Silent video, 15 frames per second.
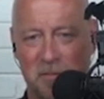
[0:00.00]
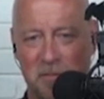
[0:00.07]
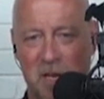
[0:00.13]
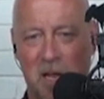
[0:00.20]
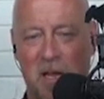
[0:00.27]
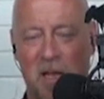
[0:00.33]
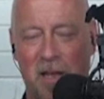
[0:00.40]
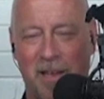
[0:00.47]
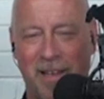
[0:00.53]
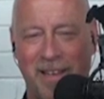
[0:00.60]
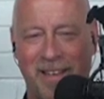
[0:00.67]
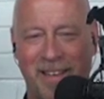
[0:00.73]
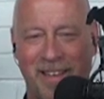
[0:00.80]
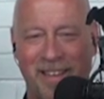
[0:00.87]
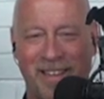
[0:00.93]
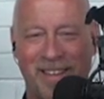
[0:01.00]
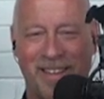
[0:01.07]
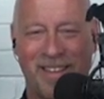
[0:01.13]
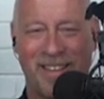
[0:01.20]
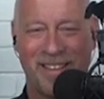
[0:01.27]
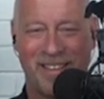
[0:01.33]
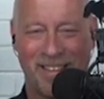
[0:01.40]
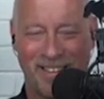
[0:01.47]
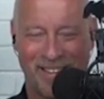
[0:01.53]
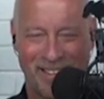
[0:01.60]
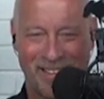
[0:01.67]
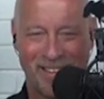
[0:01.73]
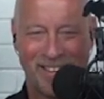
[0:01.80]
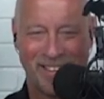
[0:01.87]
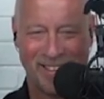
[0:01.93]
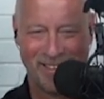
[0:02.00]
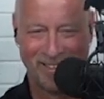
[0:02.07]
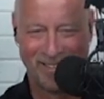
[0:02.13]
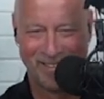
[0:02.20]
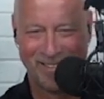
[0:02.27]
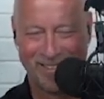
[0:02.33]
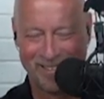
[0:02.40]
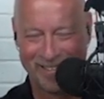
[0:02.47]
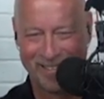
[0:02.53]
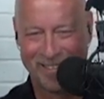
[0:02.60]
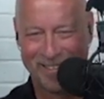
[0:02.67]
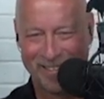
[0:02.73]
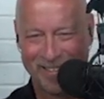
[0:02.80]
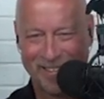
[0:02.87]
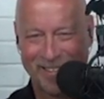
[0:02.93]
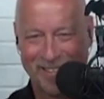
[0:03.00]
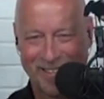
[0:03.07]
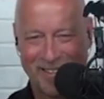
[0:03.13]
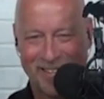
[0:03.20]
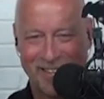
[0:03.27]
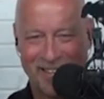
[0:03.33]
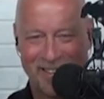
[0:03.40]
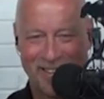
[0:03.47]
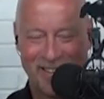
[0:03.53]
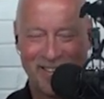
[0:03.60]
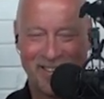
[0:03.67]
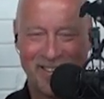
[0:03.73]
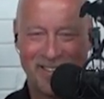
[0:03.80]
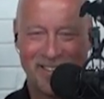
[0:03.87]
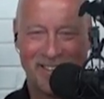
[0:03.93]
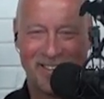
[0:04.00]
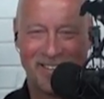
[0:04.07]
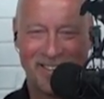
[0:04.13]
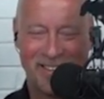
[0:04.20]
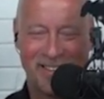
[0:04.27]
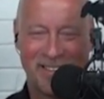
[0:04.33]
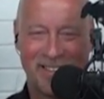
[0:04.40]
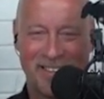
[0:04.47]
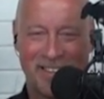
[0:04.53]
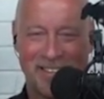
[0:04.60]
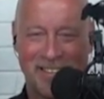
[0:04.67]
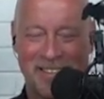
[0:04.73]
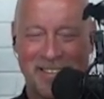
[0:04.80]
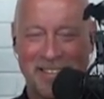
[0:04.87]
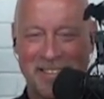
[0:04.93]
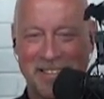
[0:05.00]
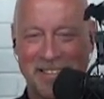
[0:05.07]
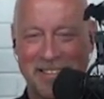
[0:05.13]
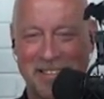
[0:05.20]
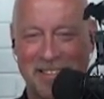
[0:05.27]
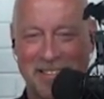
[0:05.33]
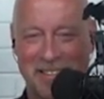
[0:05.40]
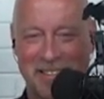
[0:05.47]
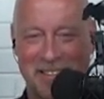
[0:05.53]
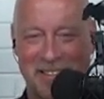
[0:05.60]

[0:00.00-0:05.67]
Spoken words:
[no speech]